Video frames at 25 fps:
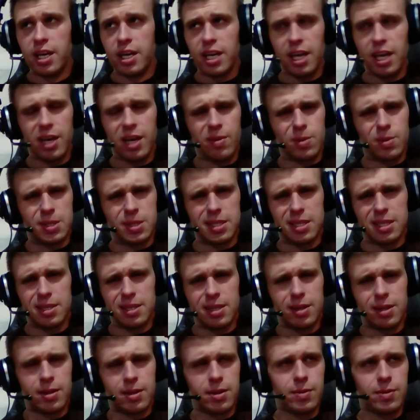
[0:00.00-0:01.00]
It was an
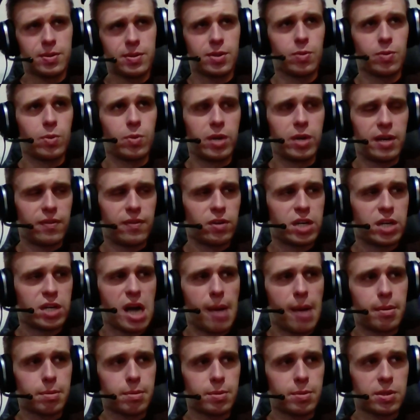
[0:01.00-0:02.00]
it was a whatever
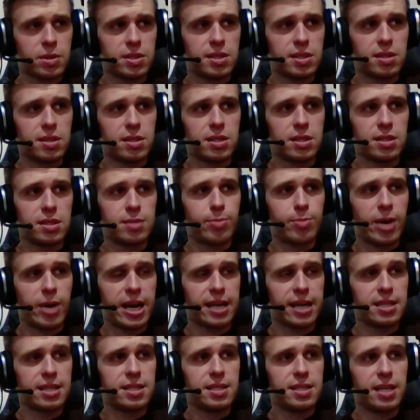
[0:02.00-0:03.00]
comic book series
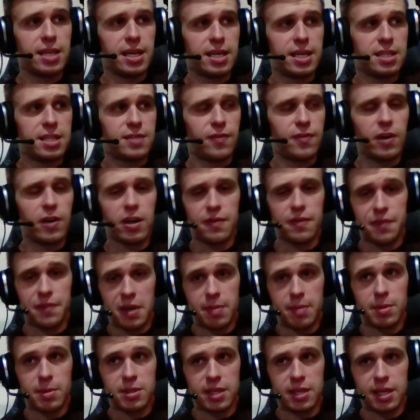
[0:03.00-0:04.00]
back in the day. It's very
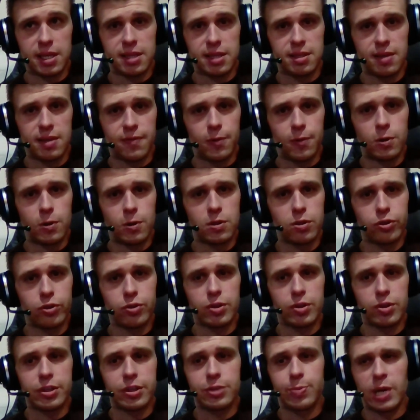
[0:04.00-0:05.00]
famous, like I said, for
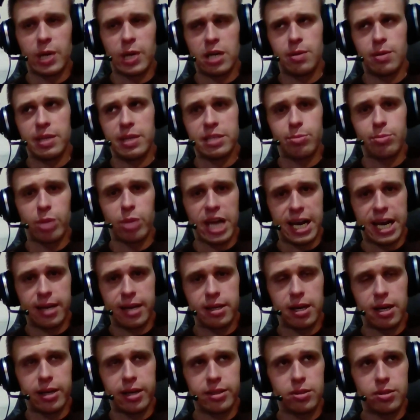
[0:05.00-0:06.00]
introducing Spider Man's black
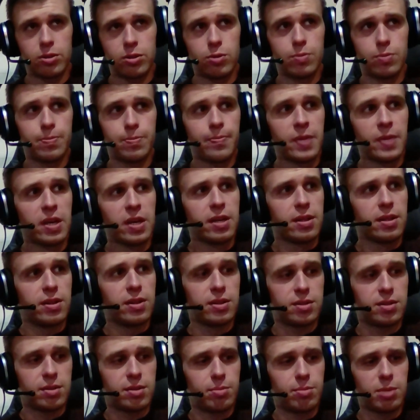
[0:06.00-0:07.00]
costume, the
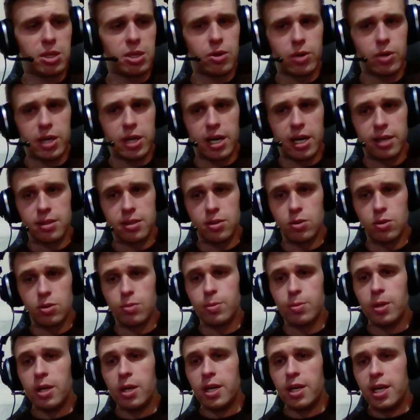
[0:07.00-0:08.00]
symbiote costume.